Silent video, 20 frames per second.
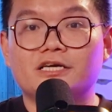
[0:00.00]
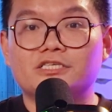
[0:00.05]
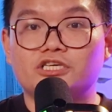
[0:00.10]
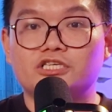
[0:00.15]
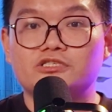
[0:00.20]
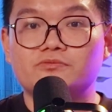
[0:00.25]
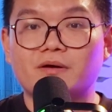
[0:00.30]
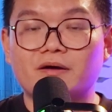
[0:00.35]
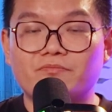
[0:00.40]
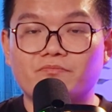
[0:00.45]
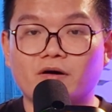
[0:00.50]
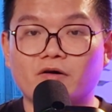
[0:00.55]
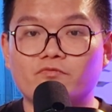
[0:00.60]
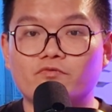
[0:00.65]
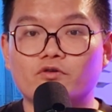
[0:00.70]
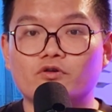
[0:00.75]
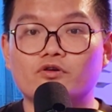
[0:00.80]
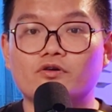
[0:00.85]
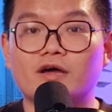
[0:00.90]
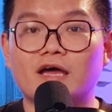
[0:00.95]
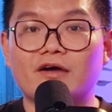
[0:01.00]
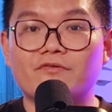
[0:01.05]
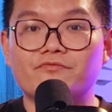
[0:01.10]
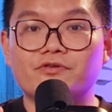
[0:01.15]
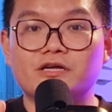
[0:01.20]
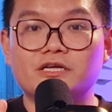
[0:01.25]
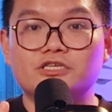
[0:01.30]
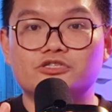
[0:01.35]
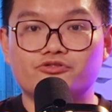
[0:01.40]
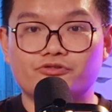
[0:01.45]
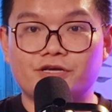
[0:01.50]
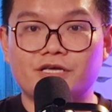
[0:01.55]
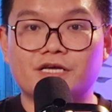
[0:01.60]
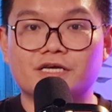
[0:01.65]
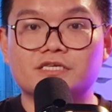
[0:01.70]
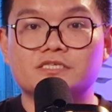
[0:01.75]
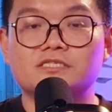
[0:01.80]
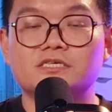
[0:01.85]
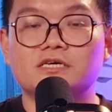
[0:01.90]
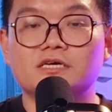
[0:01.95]
change my portfolio every 3
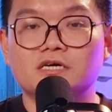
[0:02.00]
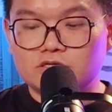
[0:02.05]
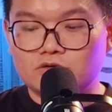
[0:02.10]
years.